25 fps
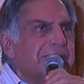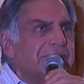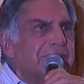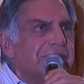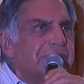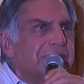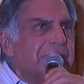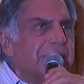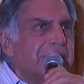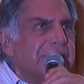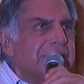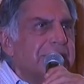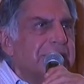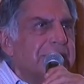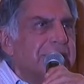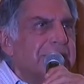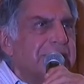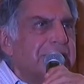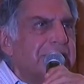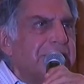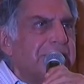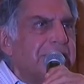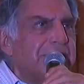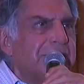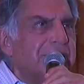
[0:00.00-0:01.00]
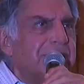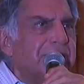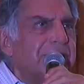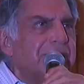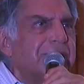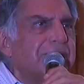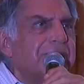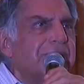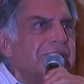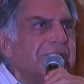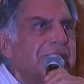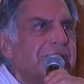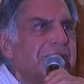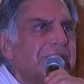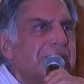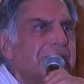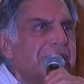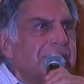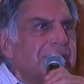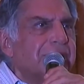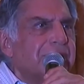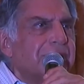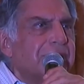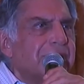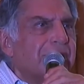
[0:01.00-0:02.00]
given by the CEO,
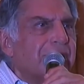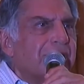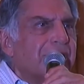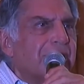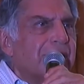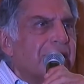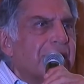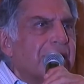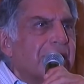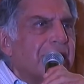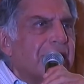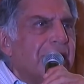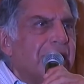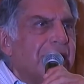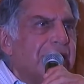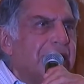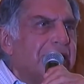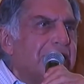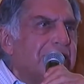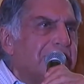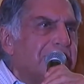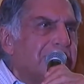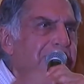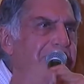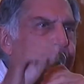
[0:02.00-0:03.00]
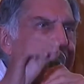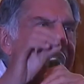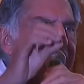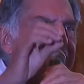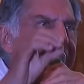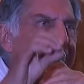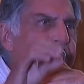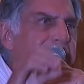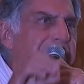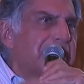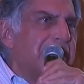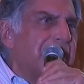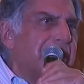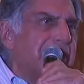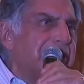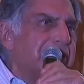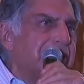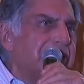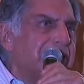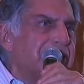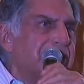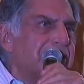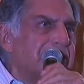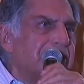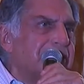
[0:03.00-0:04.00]
and it travels down
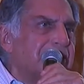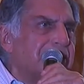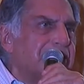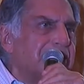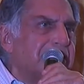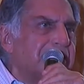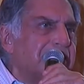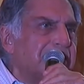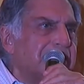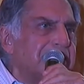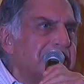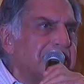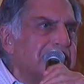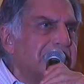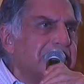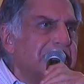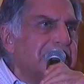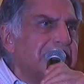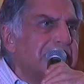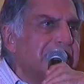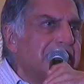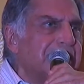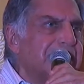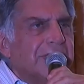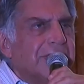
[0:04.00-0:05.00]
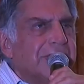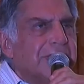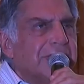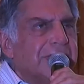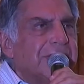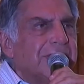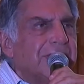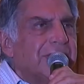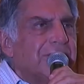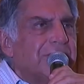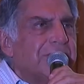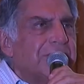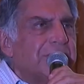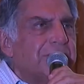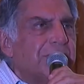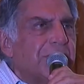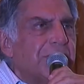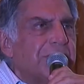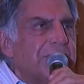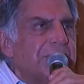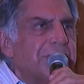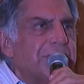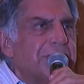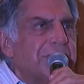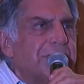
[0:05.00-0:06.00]
through the organization. I think the
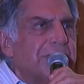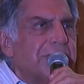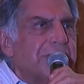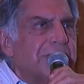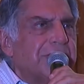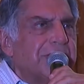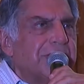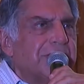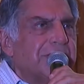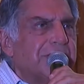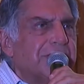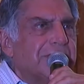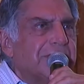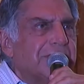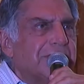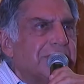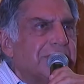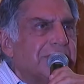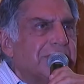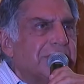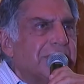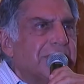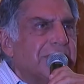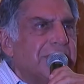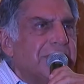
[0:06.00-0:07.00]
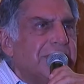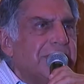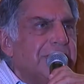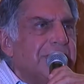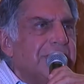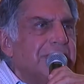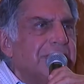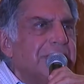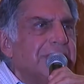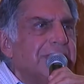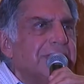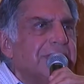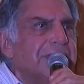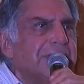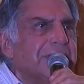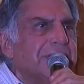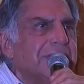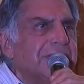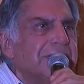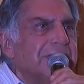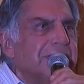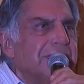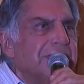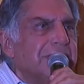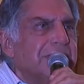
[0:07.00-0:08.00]
responsibility of a leader
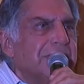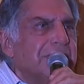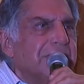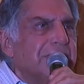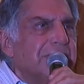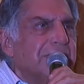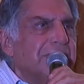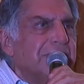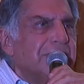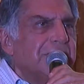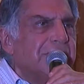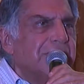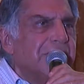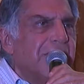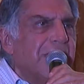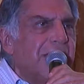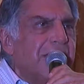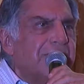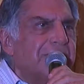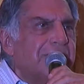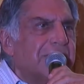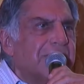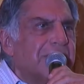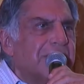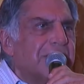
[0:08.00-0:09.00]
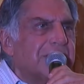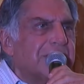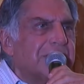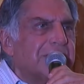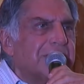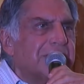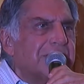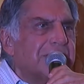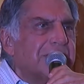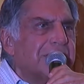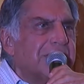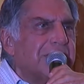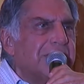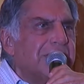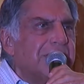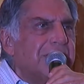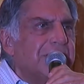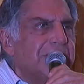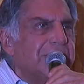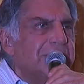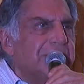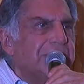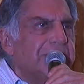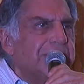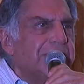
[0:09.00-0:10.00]
to have a culture that he
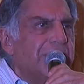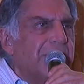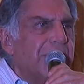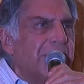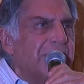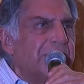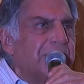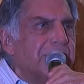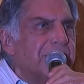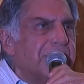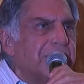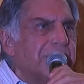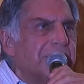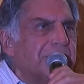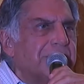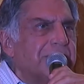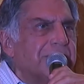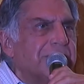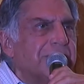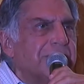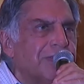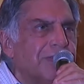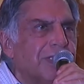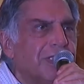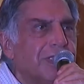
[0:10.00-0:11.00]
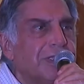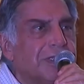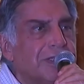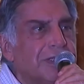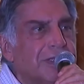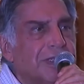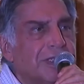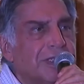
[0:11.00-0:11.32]
can be proud of. Not